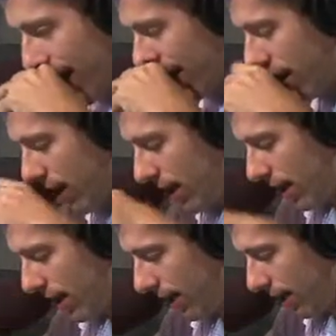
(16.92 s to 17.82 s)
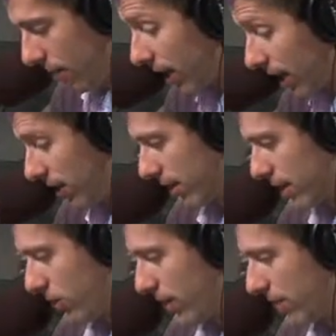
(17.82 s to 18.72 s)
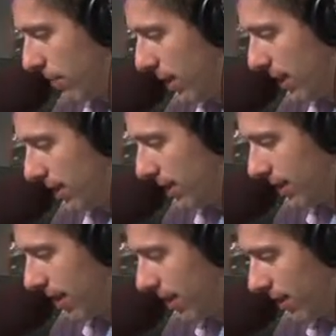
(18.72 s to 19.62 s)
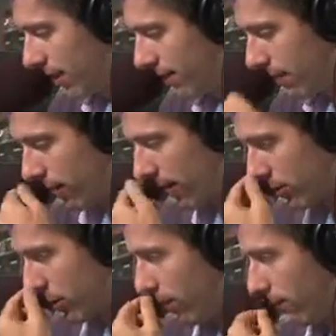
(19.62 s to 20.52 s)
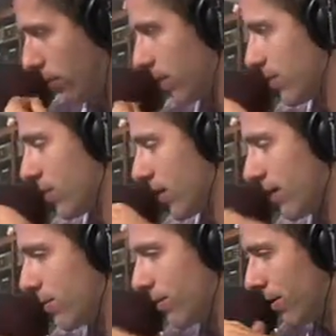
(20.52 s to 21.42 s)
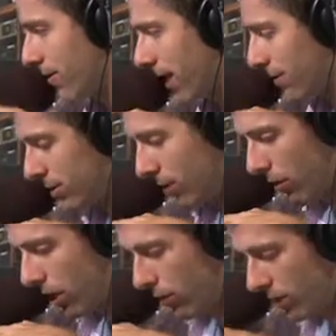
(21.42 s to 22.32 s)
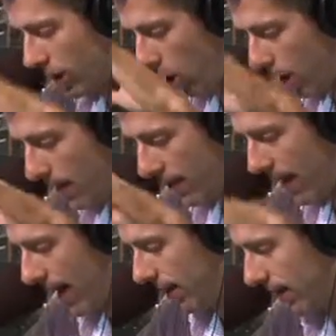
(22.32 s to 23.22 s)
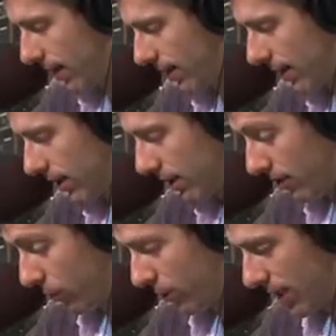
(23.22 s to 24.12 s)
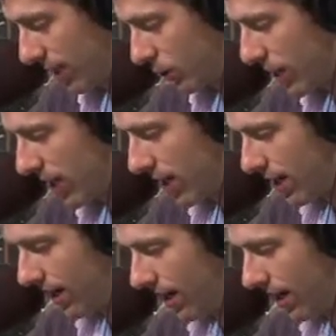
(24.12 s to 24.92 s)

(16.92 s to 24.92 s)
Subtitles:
And among other things, we raise money to send our veterans home for Christmas so they can be with their families. So we're going to talk all about that, of course, next week.